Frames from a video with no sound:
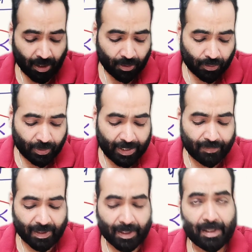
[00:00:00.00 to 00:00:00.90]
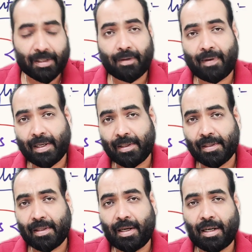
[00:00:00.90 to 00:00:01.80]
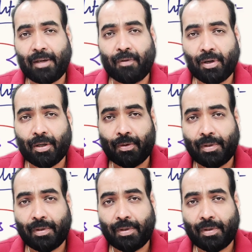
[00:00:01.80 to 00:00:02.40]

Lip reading: So these were the disadvantages that I wanted